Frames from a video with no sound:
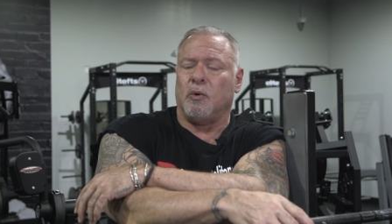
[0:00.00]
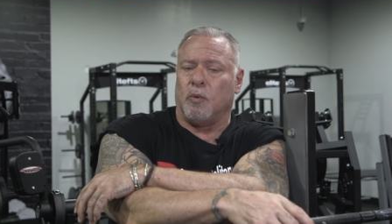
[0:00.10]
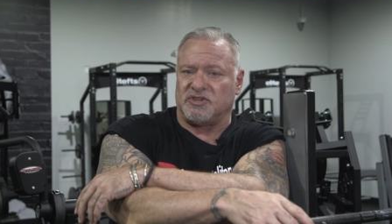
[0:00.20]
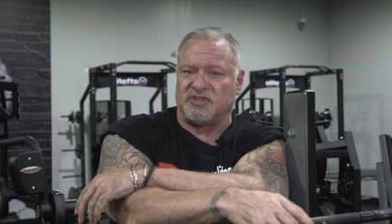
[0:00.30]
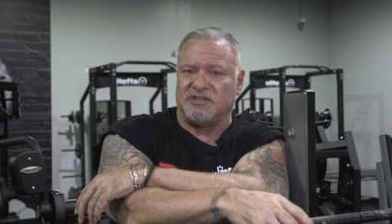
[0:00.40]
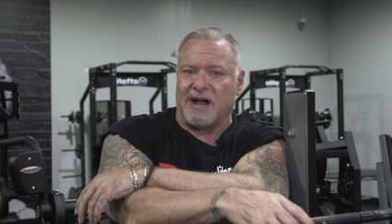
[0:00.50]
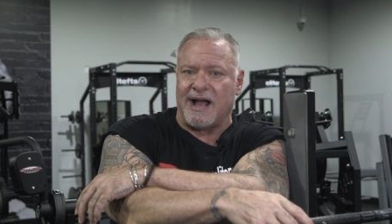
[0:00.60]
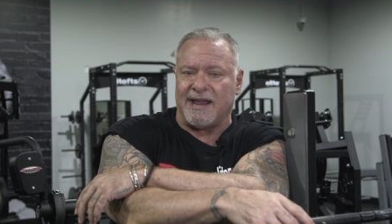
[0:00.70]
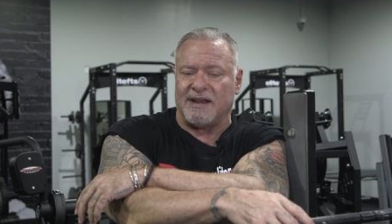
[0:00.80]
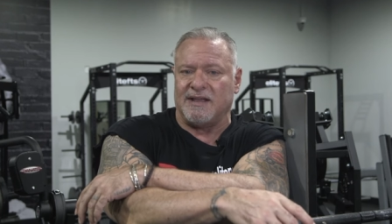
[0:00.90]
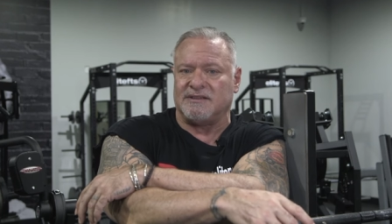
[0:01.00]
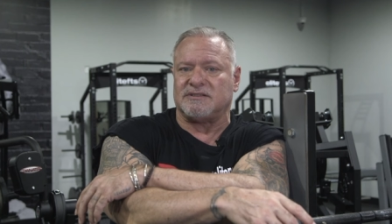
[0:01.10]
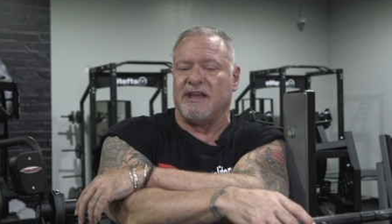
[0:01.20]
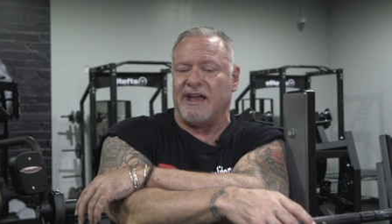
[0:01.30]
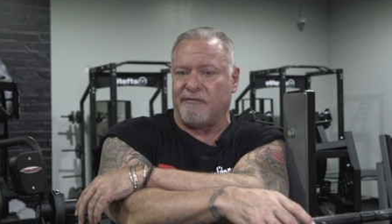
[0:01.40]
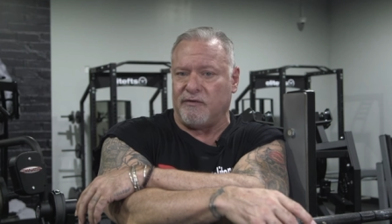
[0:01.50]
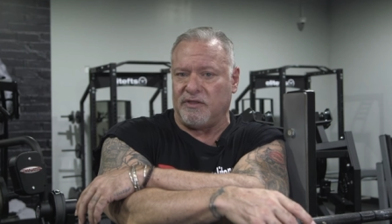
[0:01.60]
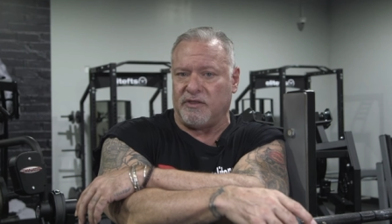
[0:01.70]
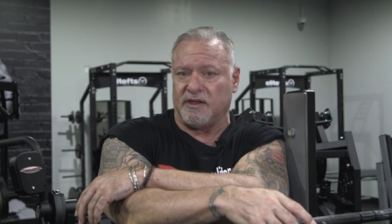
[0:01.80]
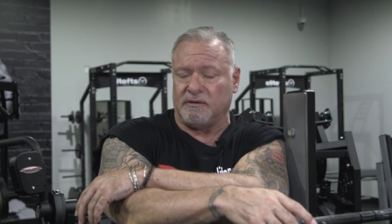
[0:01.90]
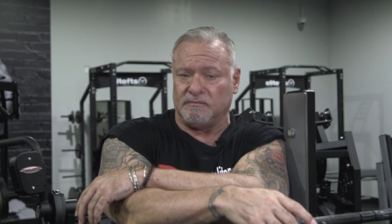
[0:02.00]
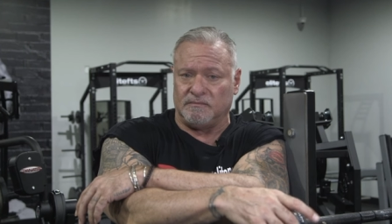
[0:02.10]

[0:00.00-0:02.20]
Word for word: was diet is everything.